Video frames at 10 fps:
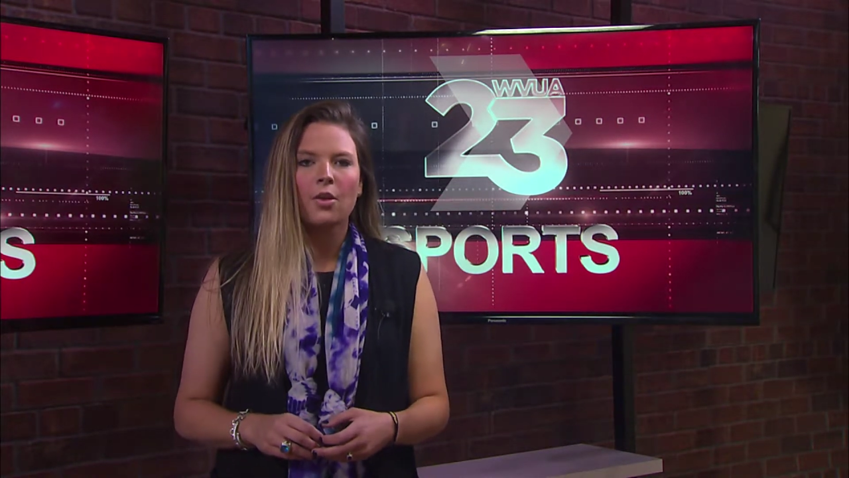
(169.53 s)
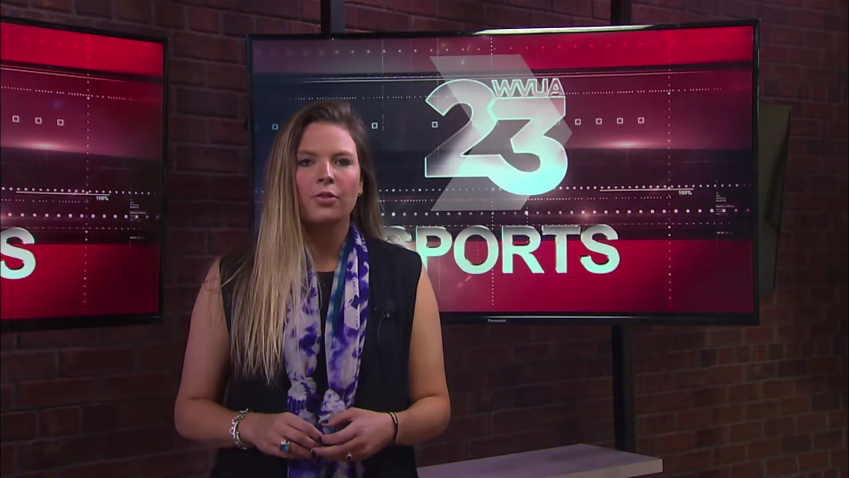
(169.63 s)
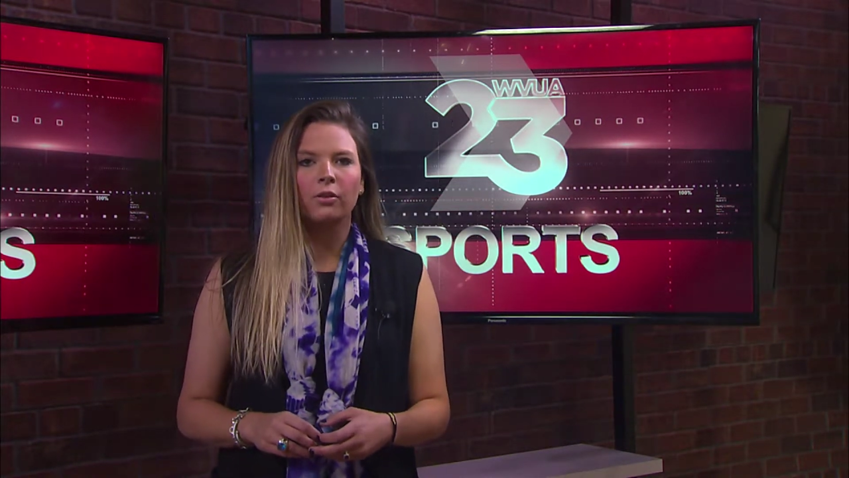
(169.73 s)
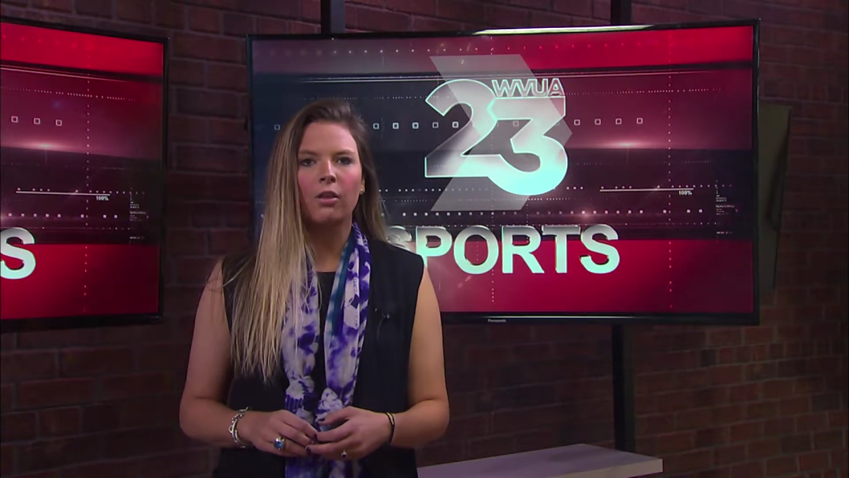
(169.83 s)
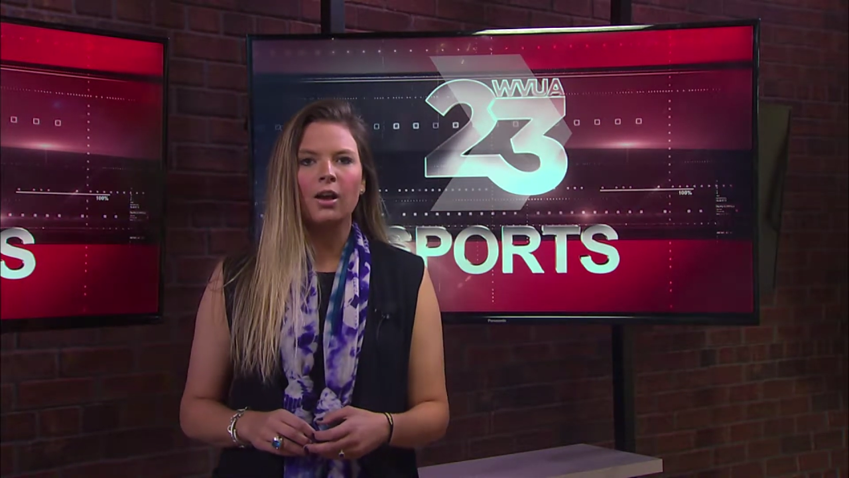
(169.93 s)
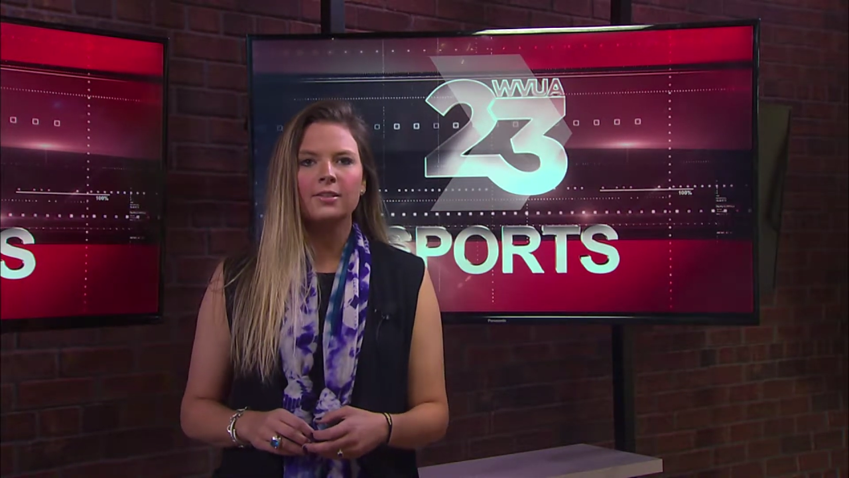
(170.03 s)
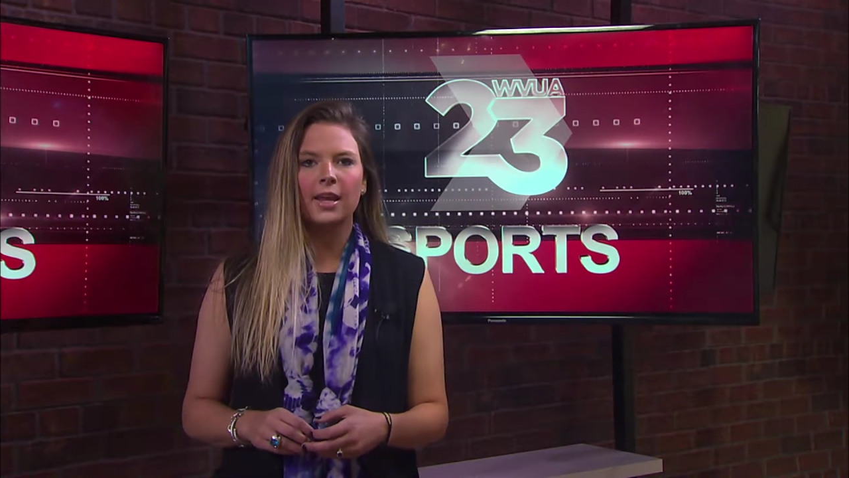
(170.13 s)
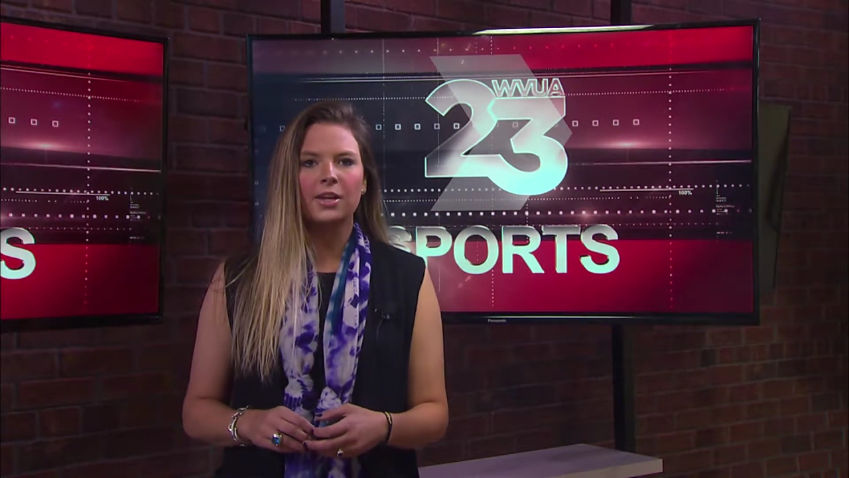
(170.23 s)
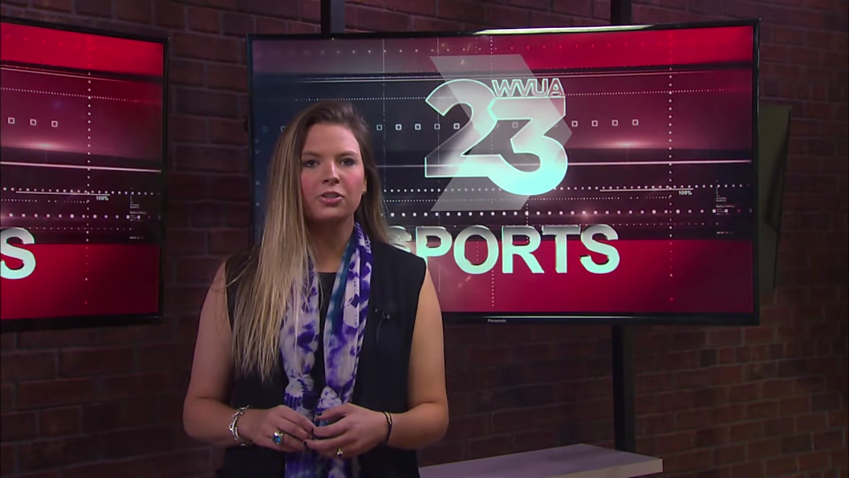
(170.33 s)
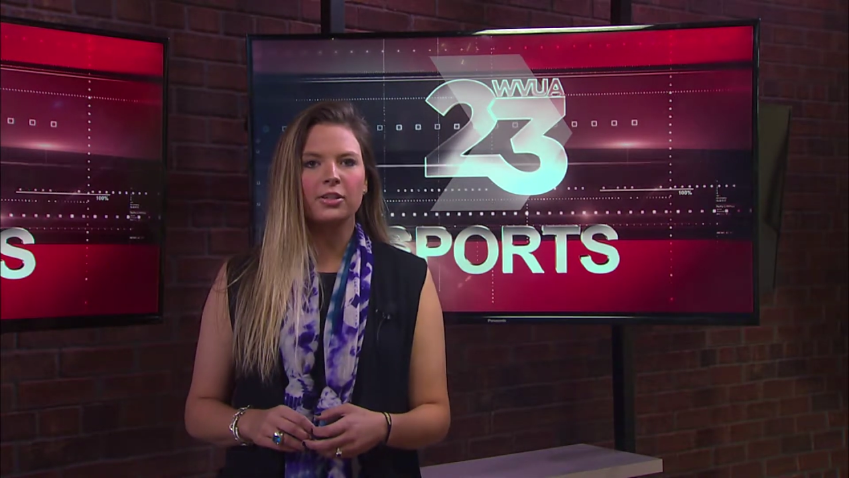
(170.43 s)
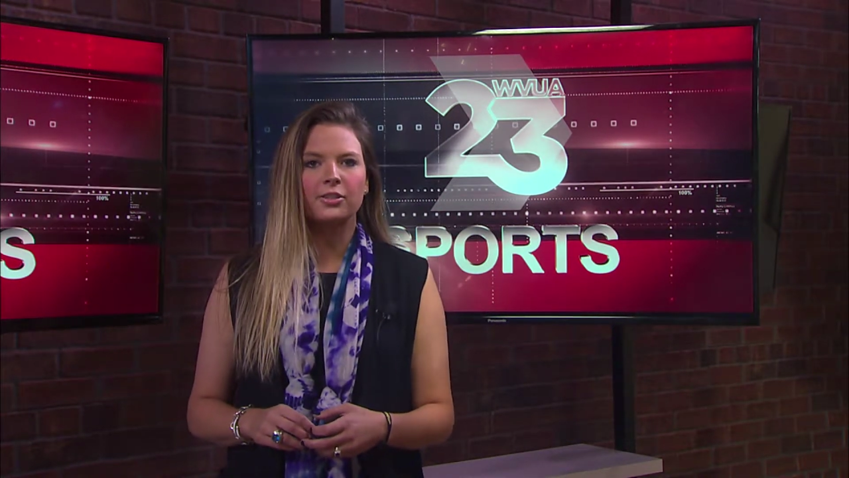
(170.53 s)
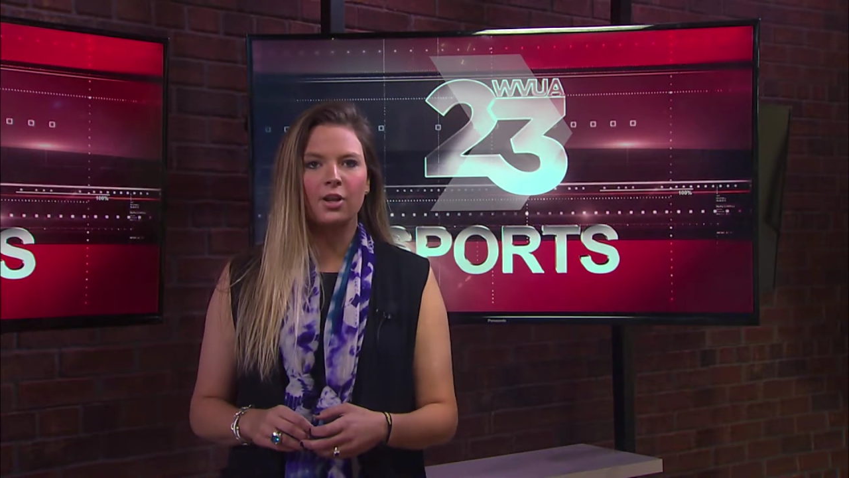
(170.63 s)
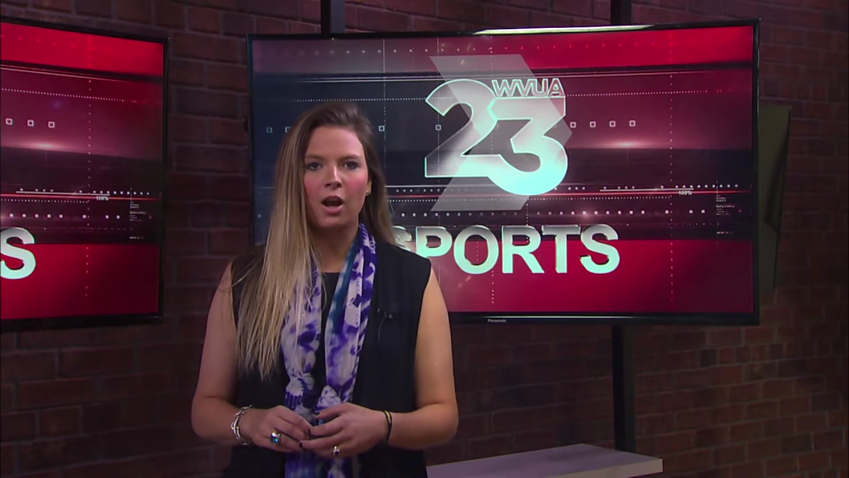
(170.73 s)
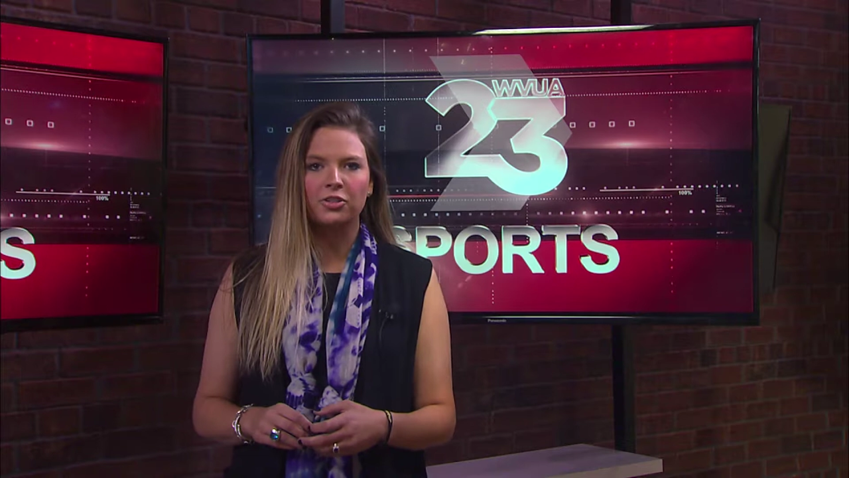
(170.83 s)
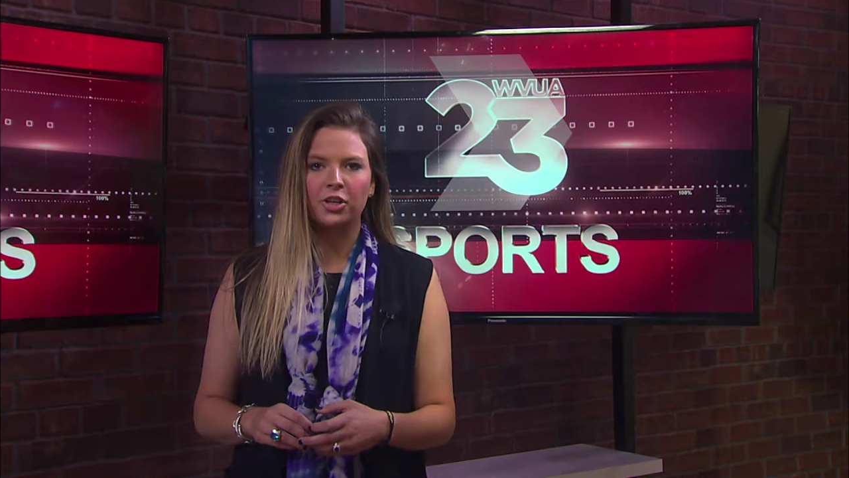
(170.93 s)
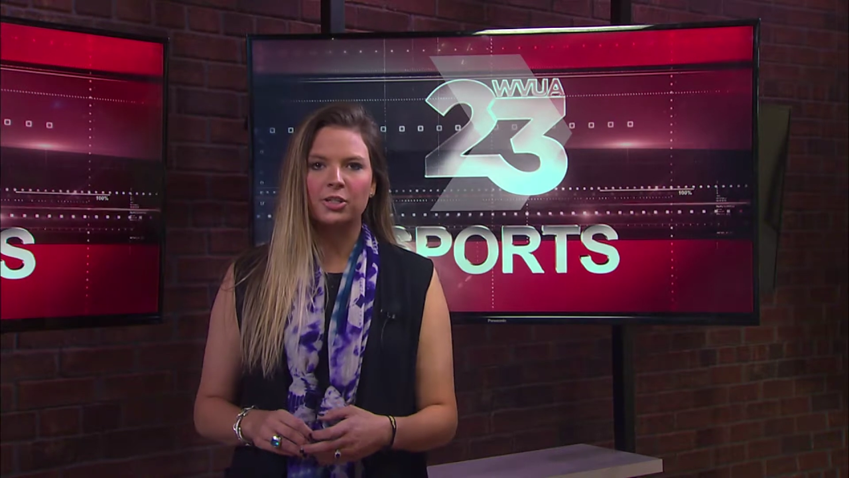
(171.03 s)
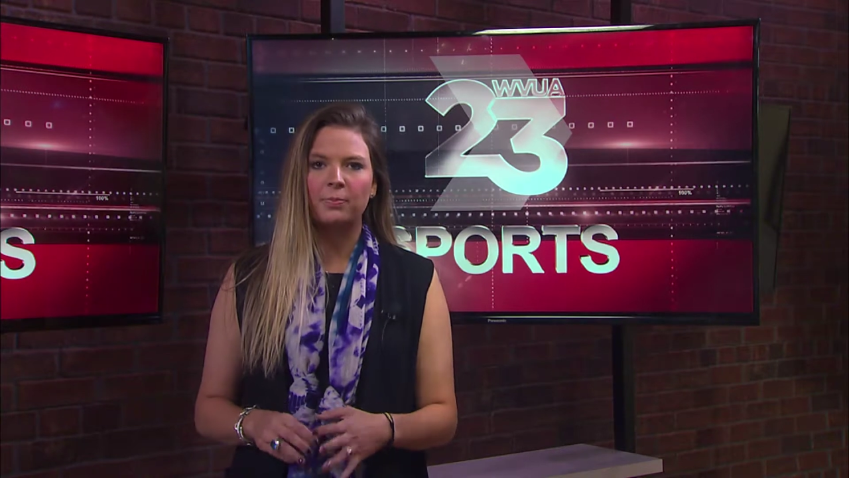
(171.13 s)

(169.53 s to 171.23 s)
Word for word: The Los Angeles Dodgers